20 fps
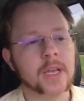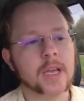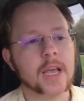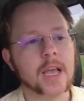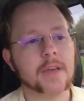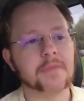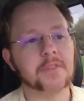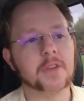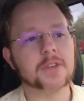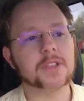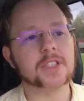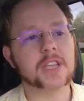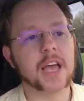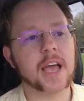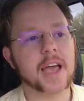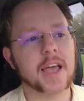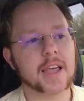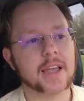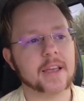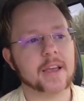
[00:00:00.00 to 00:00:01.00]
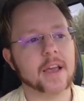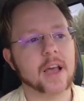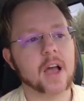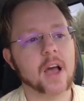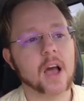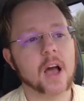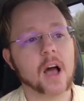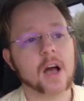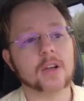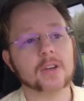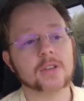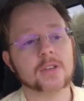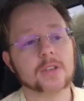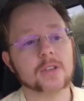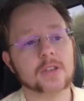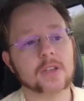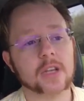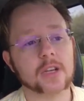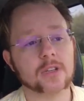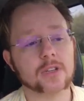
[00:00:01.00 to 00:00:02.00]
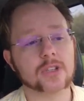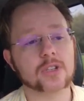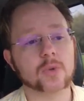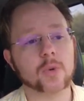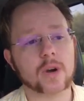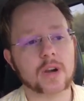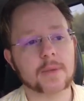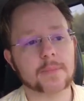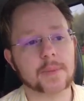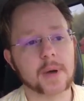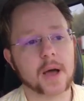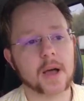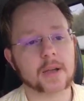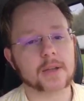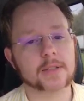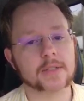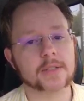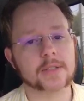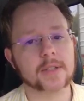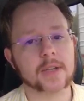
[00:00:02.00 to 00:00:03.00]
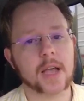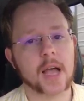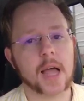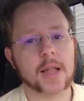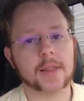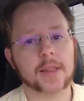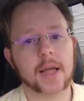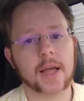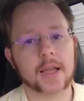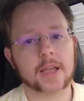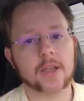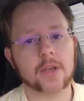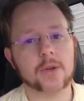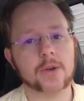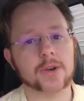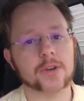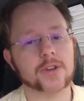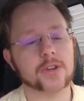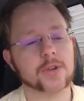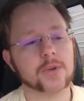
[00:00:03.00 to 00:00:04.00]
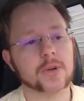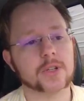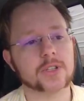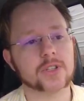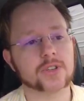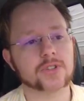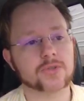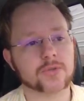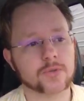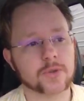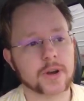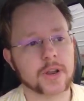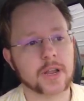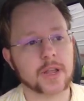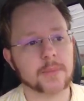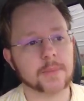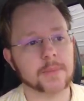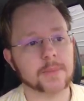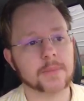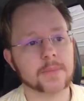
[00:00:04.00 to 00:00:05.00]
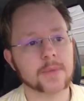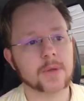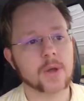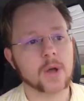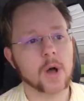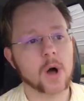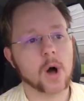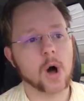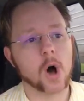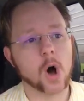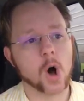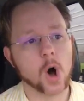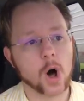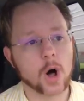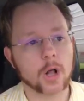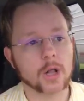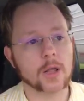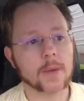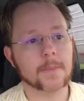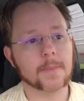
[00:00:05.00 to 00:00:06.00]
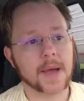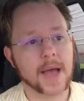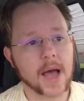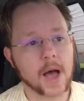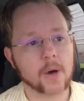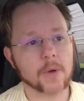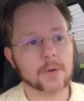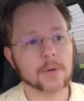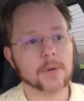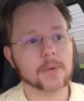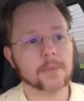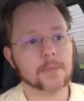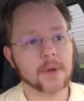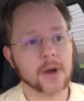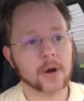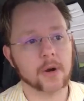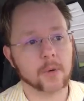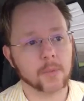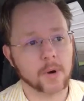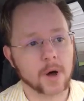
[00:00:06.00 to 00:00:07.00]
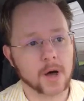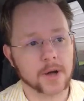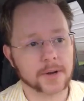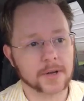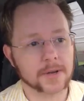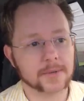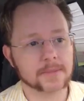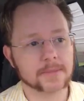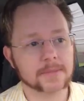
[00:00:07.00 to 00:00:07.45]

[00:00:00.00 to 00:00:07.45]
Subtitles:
if you say, here's $20, I'd like you to do a stream all about marijuana,